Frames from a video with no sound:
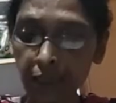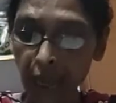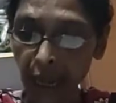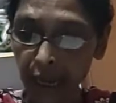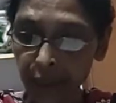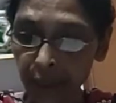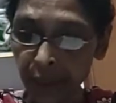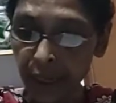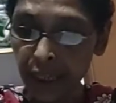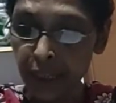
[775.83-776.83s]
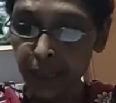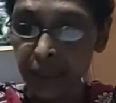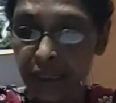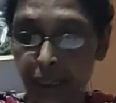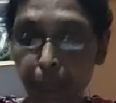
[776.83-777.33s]
And whereas
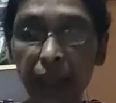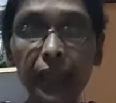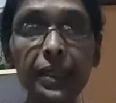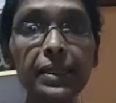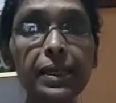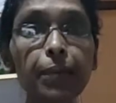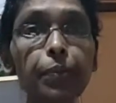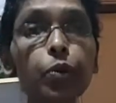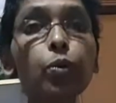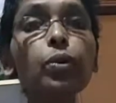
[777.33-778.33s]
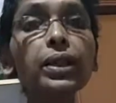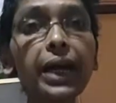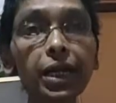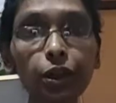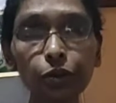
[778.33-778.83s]
principle is some rule
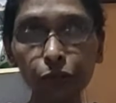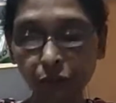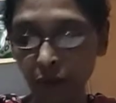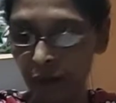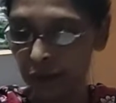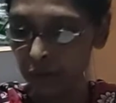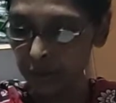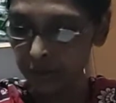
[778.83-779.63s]
that you follow.